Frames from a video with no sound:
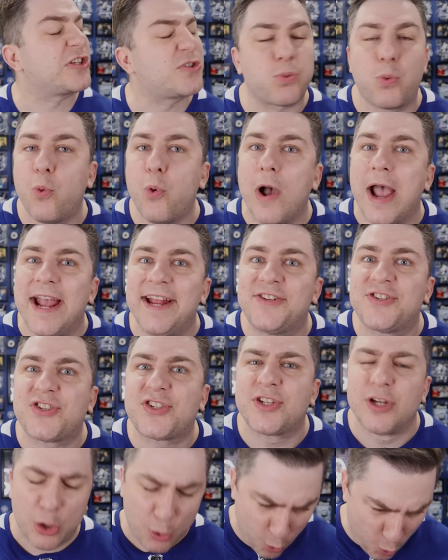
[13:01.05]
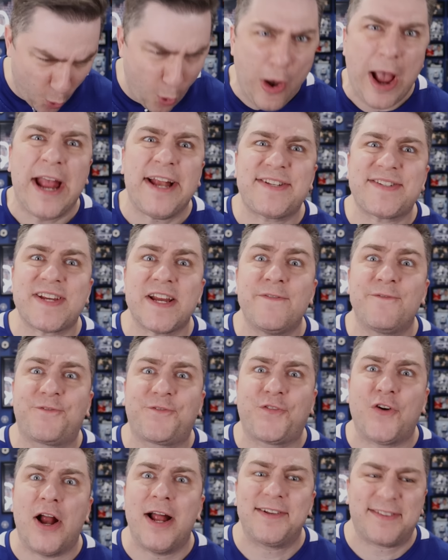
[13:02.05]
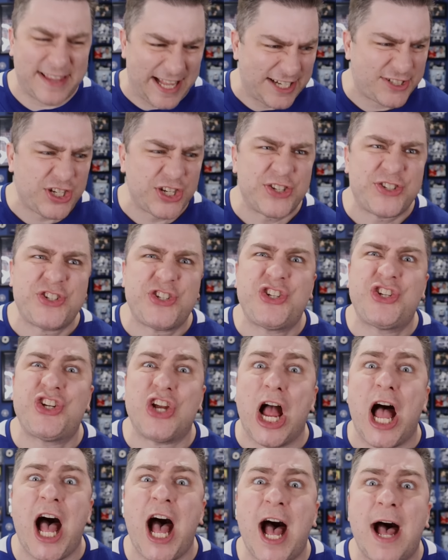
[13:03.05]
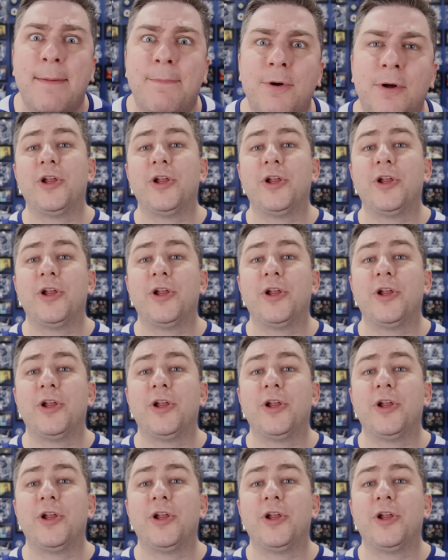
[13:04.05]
just waits, waits in front. That's his job.